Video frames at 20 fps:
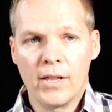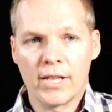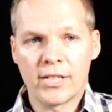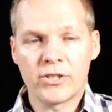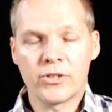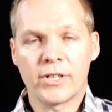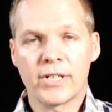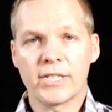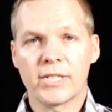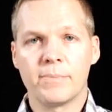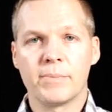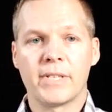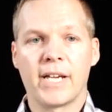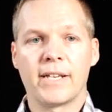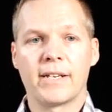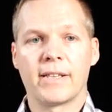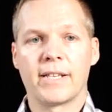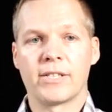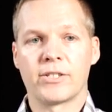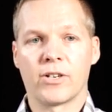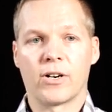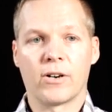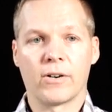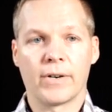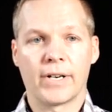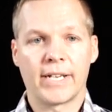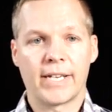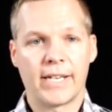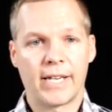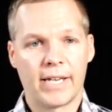Let's look at some data that's
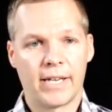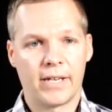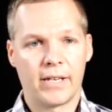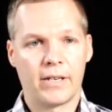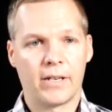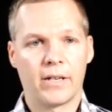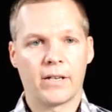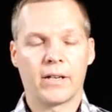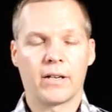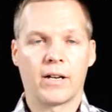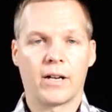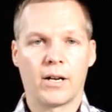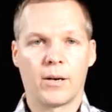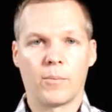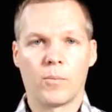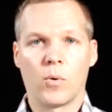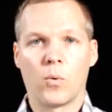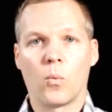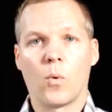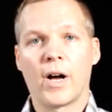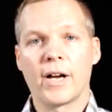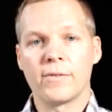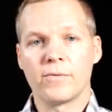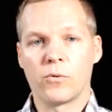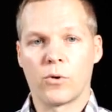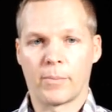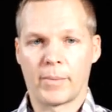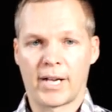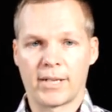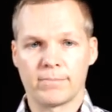already in wide
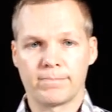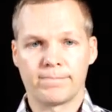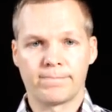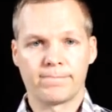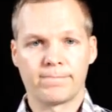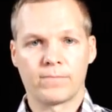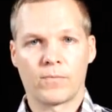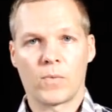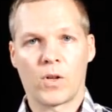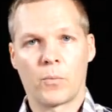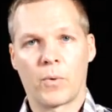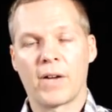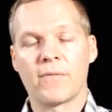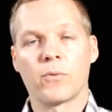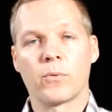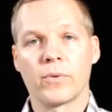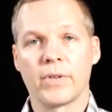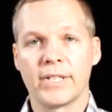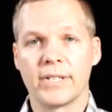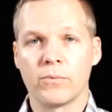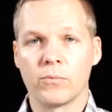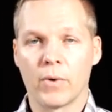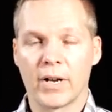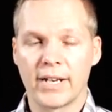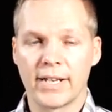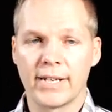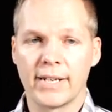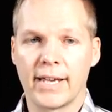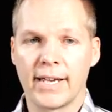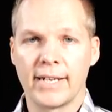format. We haven't really
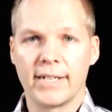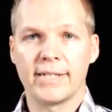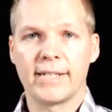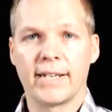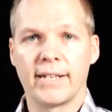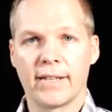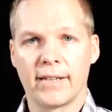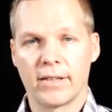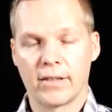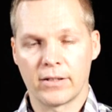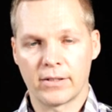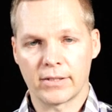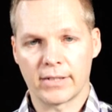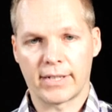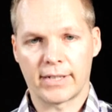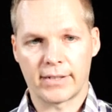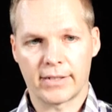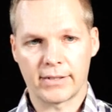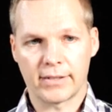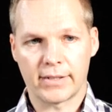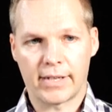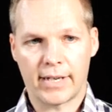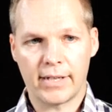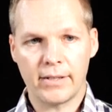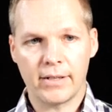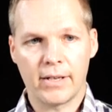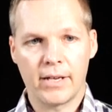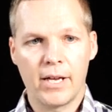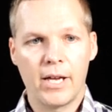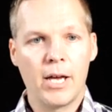read in any data that looks like this
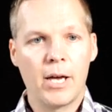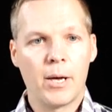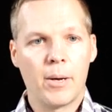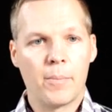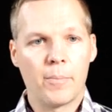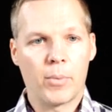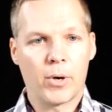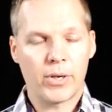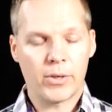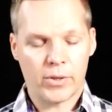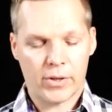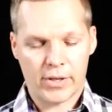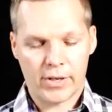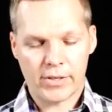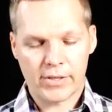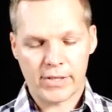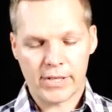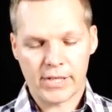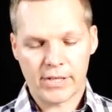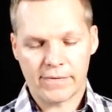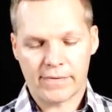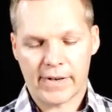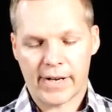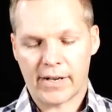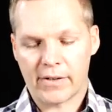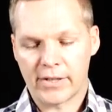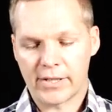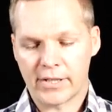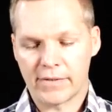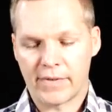yet, but there's this
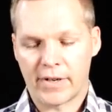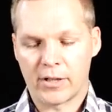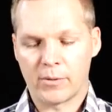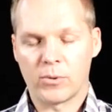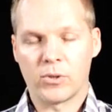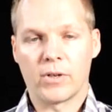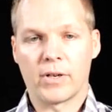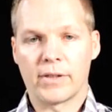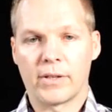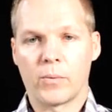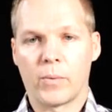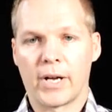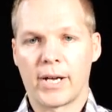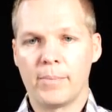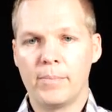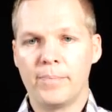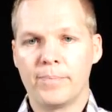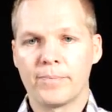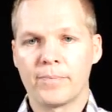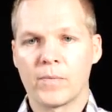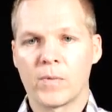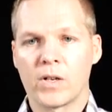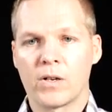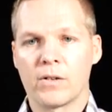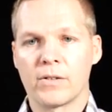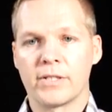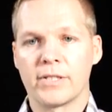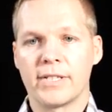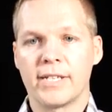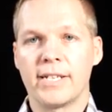file that's available on the web
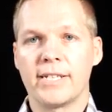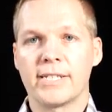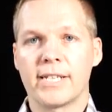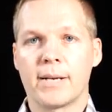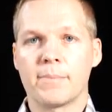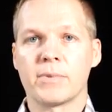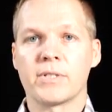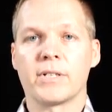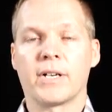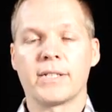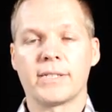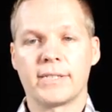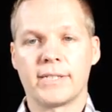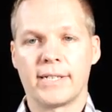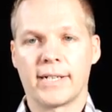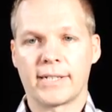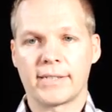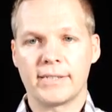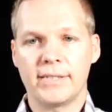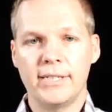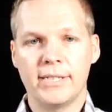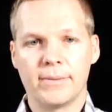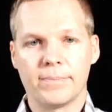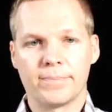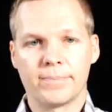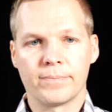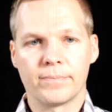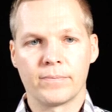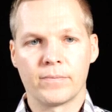called citytemps.txt.